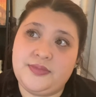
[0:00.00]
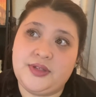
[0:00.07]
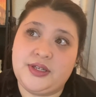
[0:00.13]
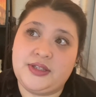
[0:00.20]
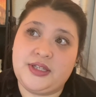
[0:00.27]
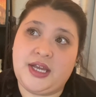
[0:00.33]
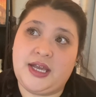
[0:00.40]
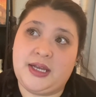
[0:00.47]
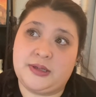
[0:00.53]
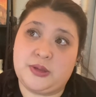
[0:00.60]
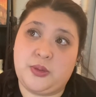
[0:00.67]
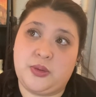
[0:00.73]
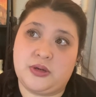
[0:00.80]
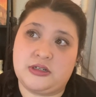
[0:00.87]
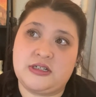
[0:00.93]
the
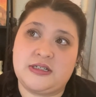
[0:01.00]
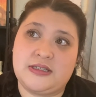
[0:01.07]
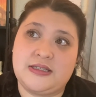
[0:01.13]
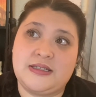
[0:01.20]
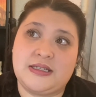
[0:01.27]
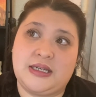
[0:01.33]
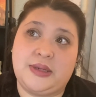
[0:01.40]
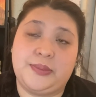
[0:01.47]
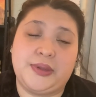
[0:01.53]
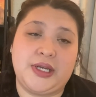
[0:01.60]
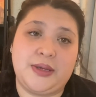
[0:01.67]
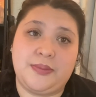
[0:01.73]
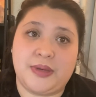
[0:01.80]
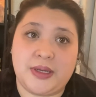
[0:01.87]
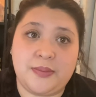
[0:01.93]
headquarters is going to play a
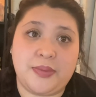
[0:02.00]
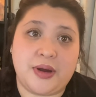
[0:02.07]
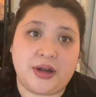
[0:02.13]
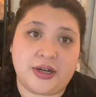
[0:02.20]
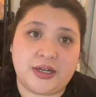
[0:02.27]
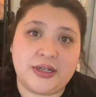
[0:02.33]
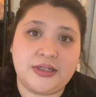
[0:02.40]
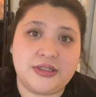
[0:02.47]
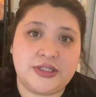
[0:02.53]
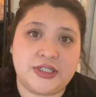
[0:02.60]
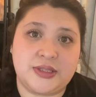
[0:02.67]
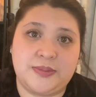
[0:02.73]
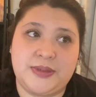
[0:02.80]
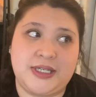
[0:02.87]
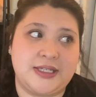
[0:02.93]
big part,
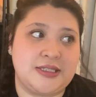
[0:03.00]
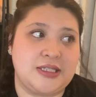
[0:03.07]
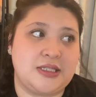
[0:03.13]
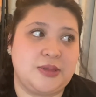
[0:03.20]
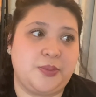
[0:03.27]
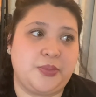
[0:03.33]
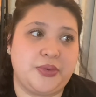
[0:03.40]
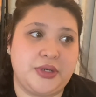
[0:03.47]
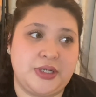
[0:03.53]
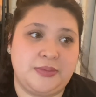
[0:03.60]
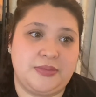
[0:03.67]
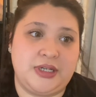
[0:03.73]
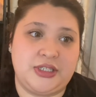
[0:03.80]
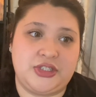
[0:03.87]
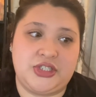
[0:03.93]
just because it's pretty
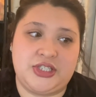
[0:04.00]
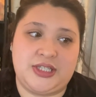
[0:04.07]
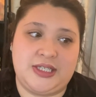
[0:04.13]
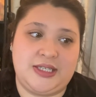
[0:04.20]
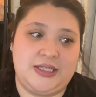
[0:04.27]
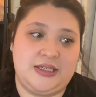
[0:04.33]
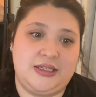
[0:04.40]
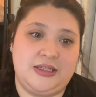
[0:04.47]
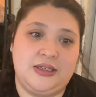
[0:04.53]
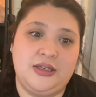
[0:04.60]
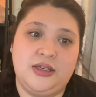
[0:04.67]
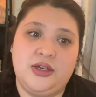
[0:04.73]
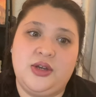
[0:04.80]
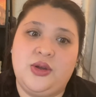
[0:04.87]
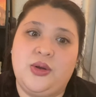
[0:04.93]
much the
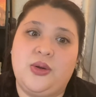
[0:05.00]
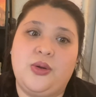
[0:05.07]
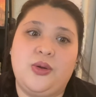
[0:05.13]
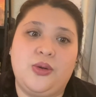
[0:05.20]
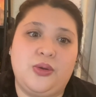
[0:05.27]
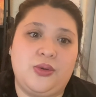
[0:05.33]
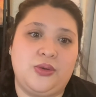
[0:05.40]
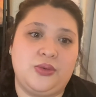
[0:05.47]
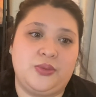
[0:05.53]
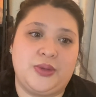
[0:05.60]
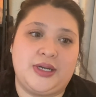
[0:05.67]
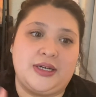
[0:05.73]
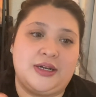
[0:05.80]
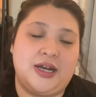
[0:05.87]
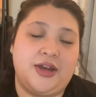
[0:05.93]
whole
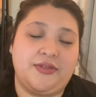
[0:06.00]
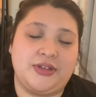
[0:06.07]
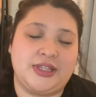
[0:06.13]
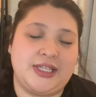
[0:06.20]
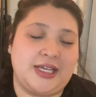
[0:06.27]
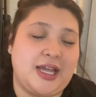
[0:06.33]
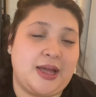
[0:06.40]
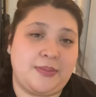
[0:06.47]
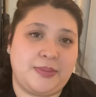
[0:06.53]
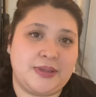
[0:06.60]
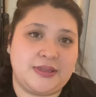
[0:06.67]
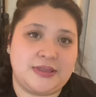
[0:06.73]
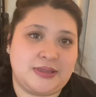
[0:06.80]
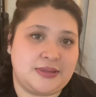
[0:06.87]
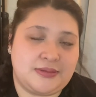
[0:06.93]
where everything
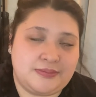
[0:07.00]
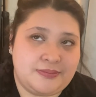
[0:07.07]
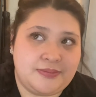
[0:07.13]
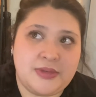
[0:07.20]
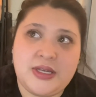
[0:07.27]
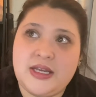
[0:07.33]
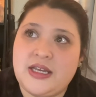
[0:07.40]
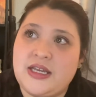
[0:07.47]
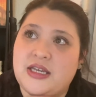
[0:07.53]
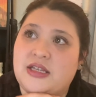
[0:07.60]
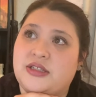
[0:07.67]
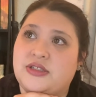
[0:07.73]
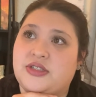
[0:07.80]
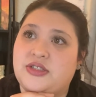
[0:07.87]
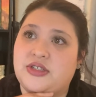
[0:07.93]
happens.
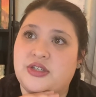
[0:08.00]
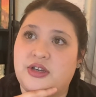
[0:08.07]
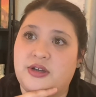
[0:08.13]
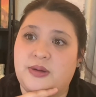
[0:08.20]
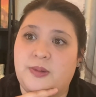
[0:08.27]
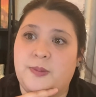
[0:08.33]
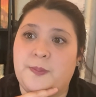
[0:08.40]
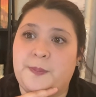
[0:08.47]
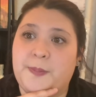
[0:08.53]
And so